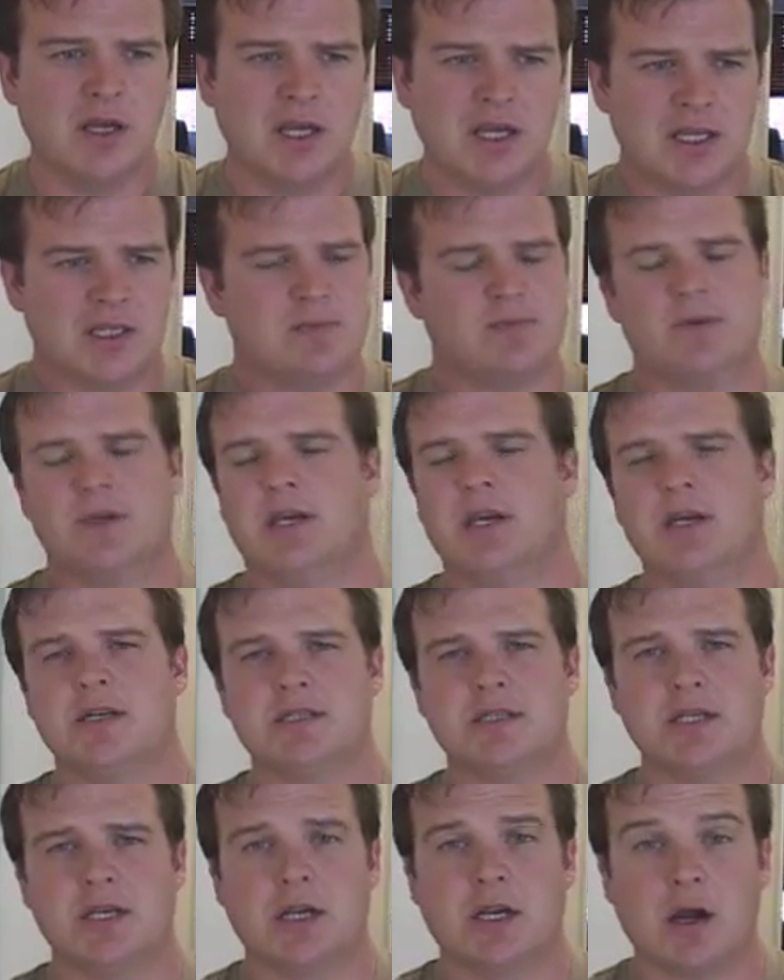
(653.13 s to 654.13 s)
it's because
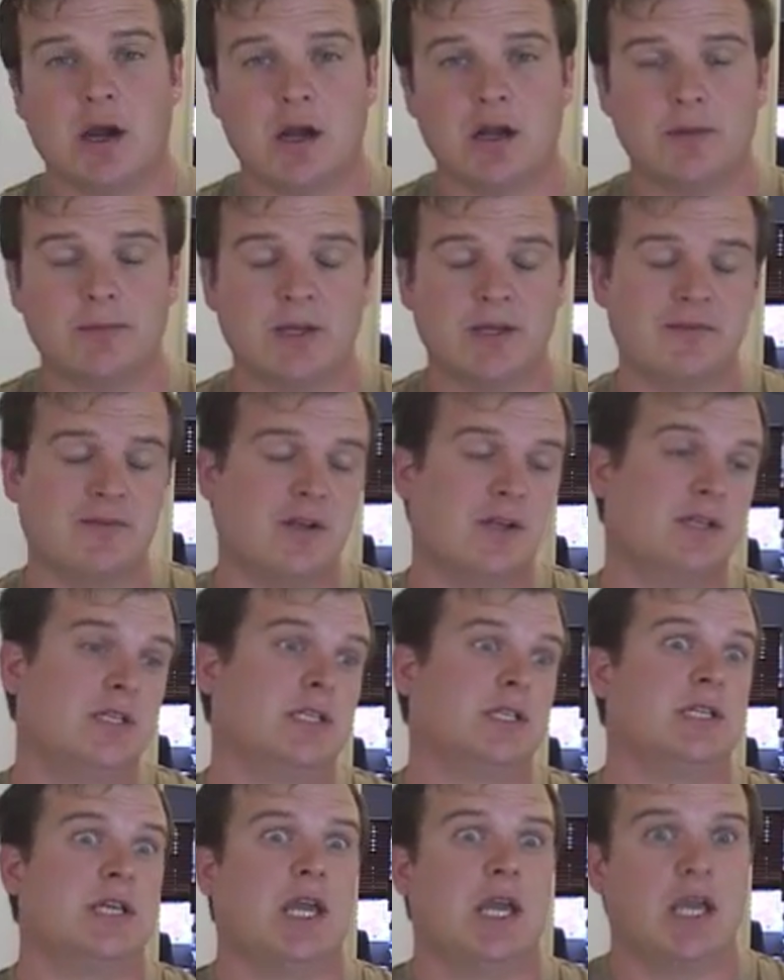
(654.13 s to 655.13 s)
of the economy and I
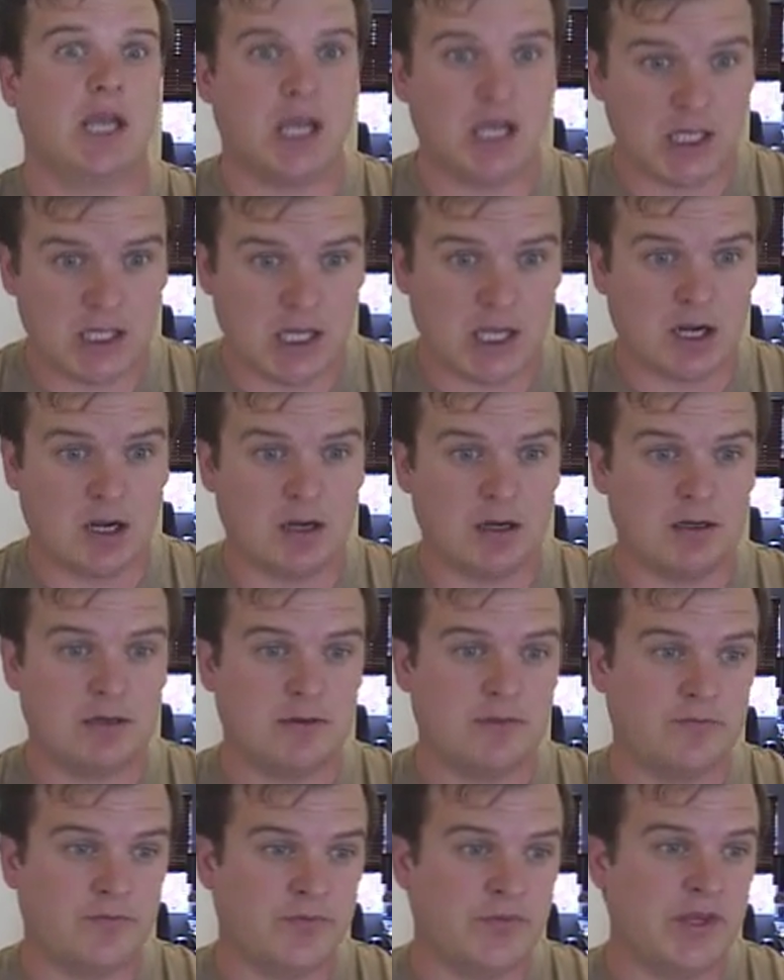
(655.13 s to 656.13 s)
just hang in there.
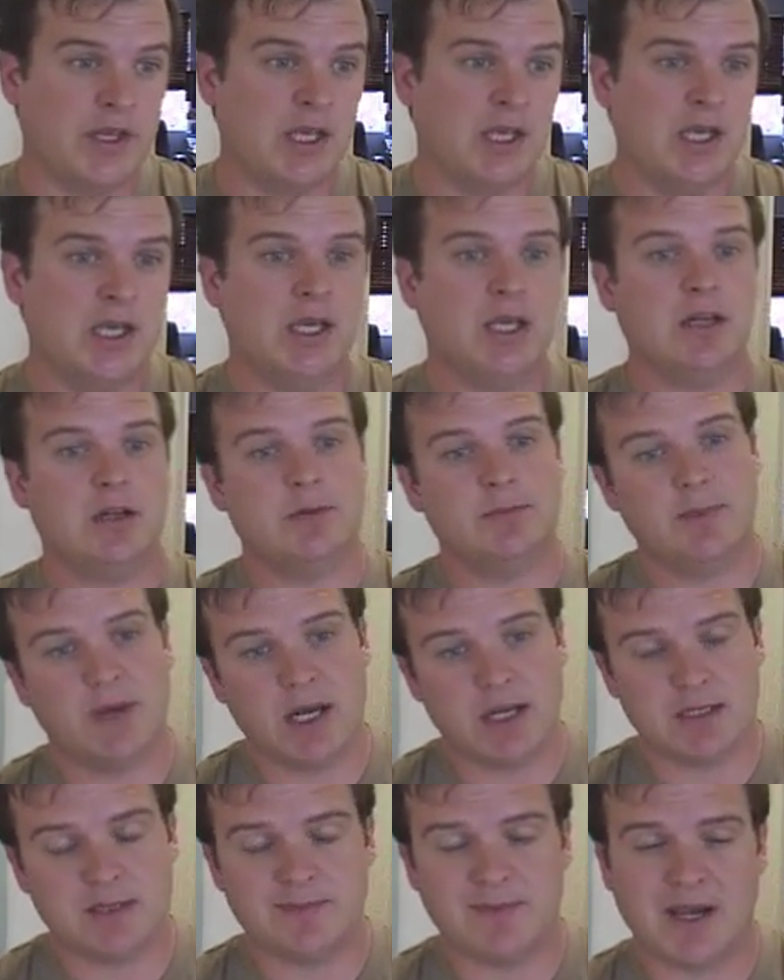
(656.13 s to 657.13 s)
It'll
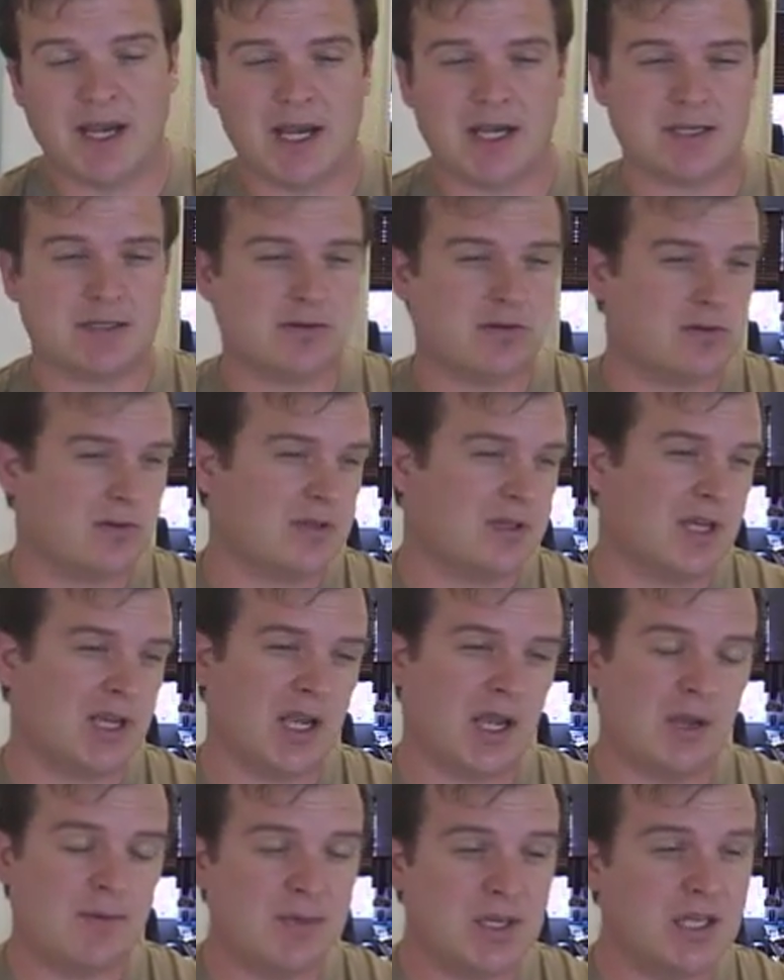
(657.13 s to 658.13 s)
bounce back, sort of
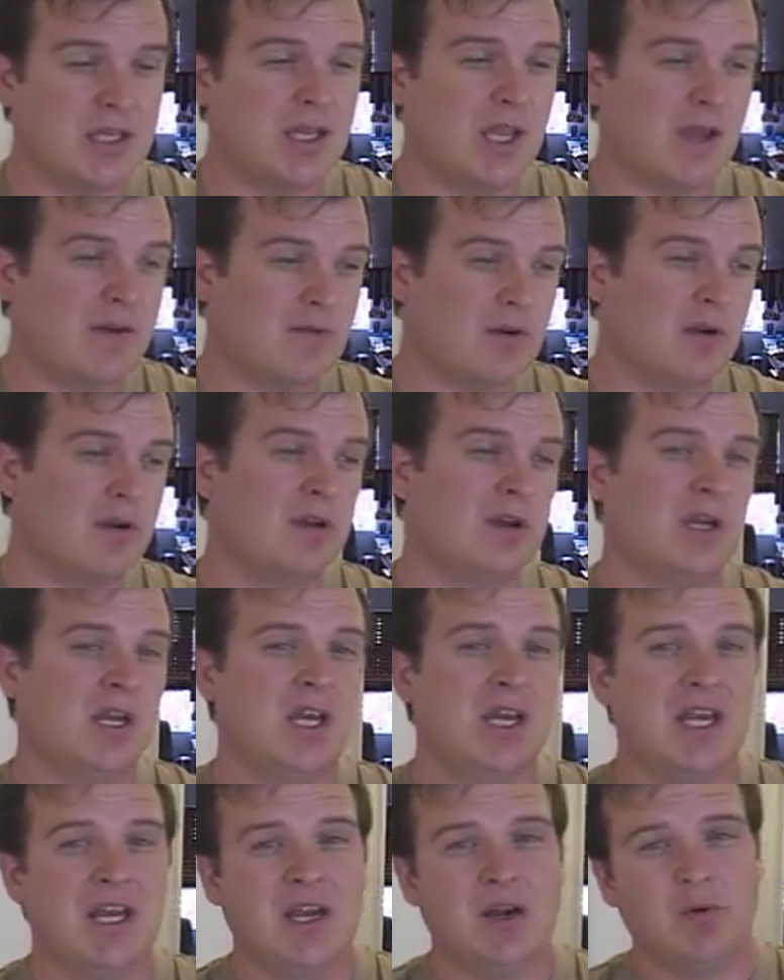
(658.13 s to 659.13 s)
thing. I mean,
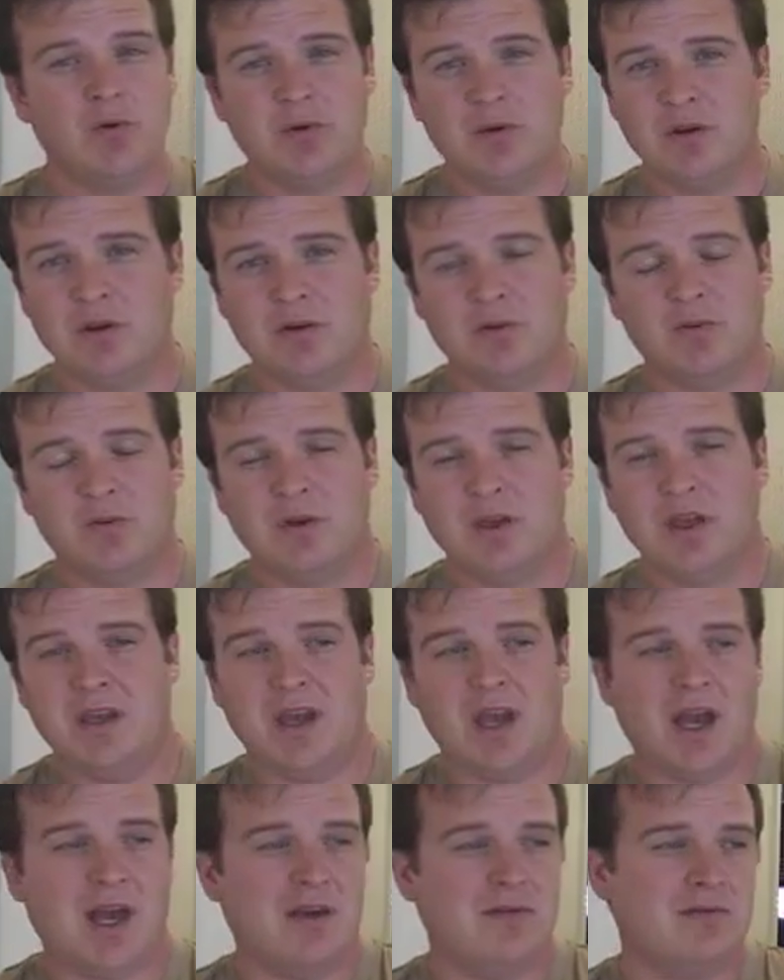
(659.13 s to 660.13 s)
we
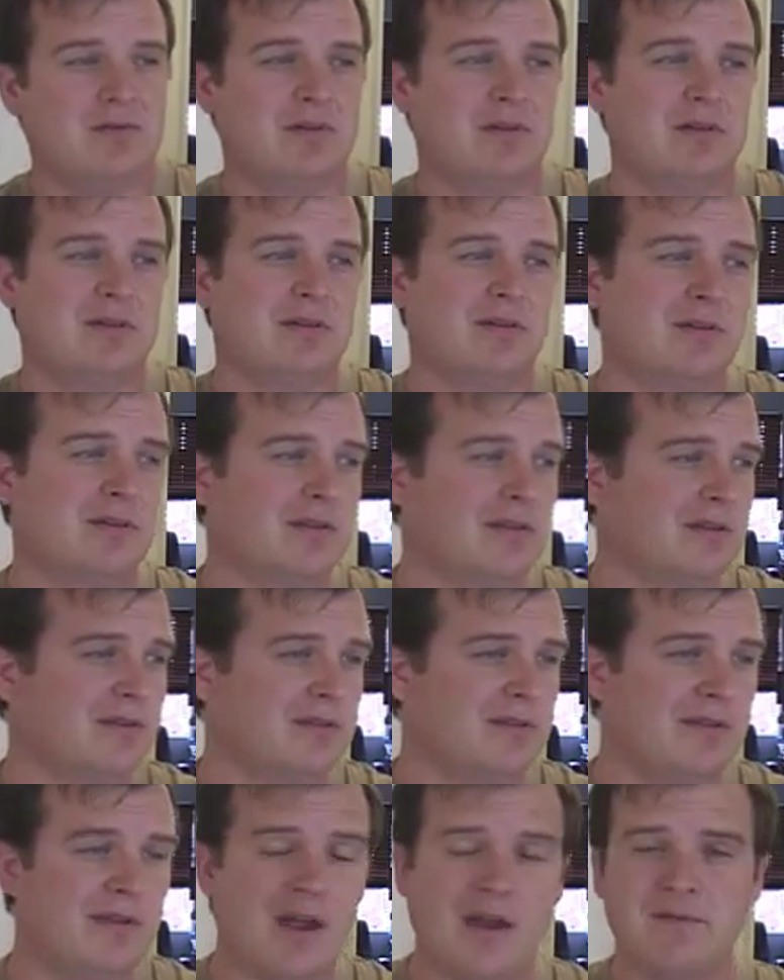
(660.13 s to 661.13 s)
have
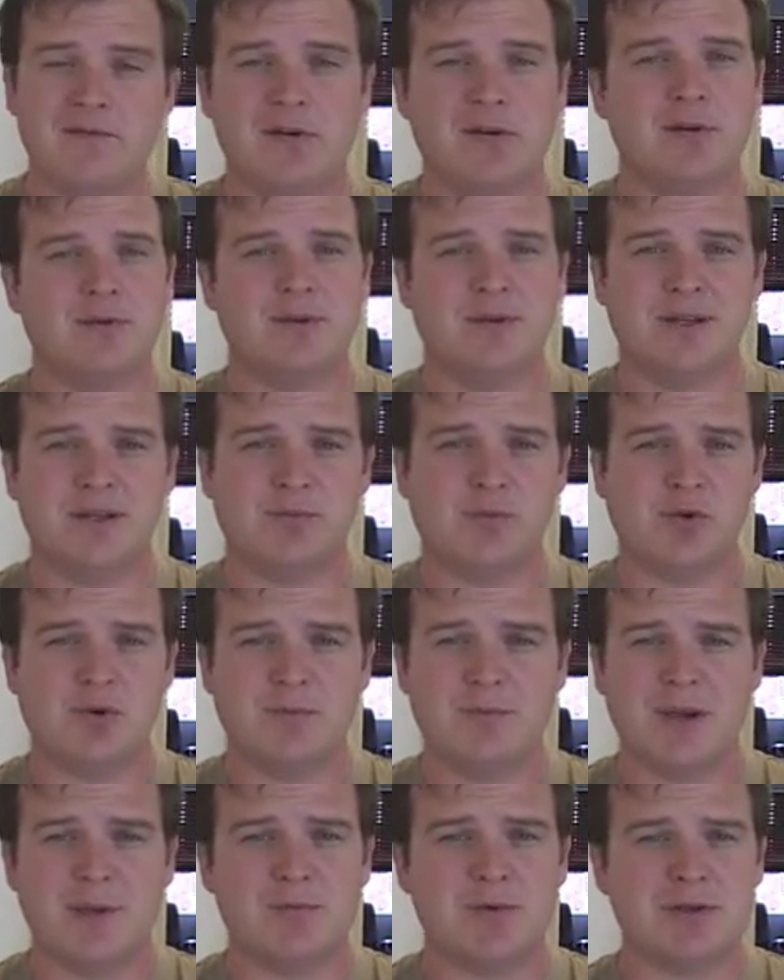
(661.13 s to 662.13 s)
not very many more
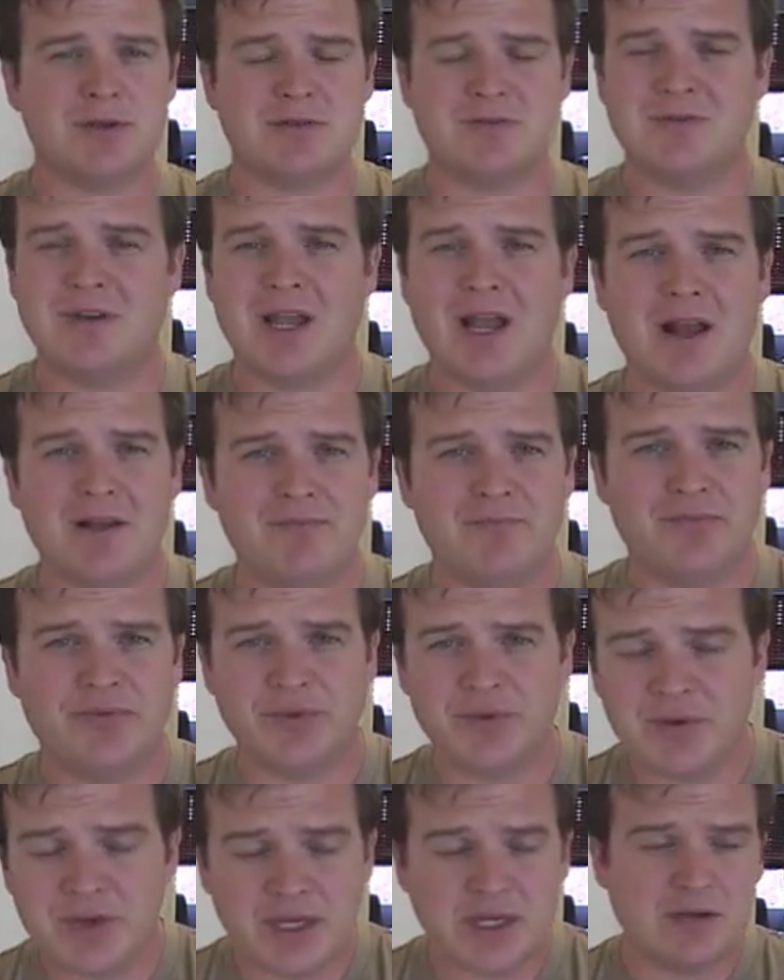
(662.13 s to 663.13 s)
members than we had
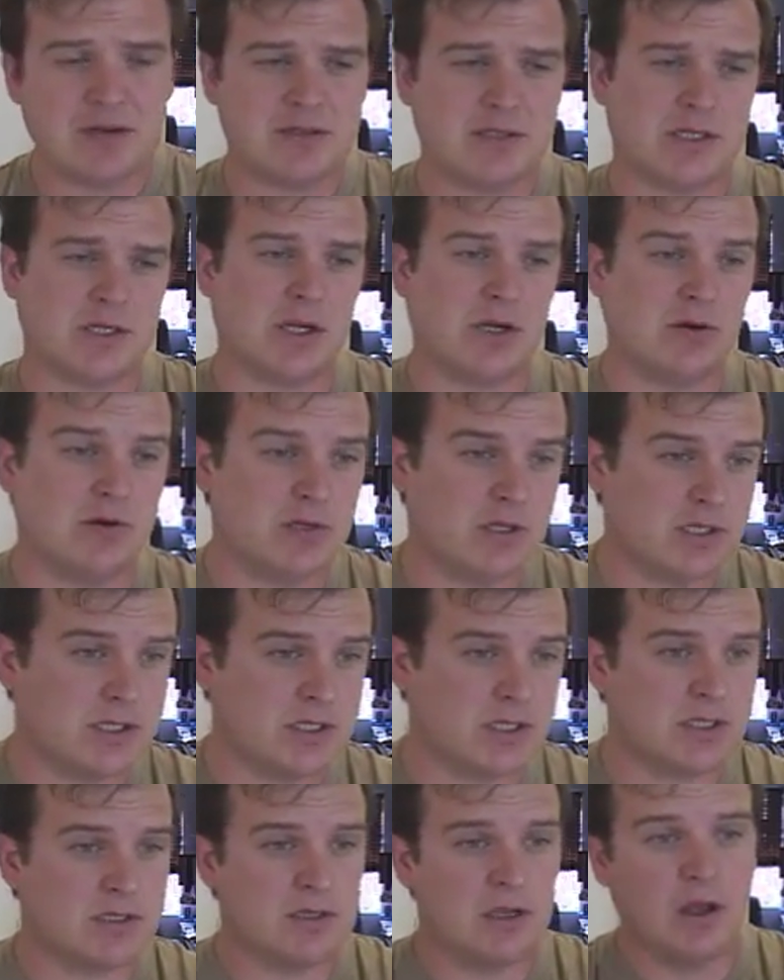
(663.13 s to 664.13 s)
3 years ago, and it's
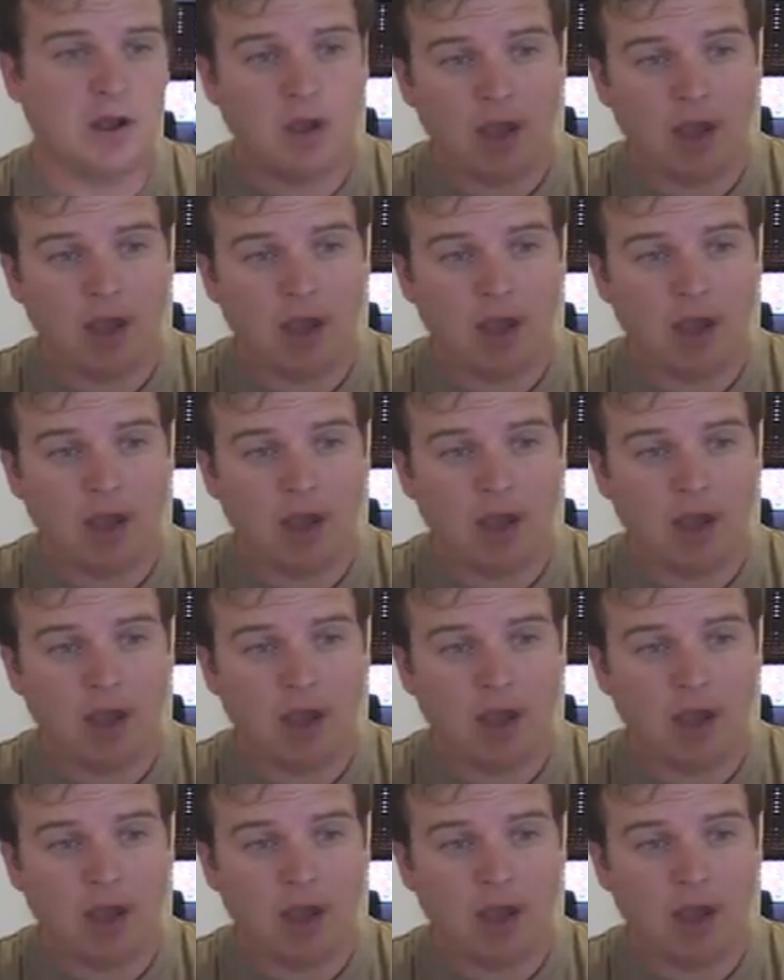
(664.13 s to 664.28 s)
just,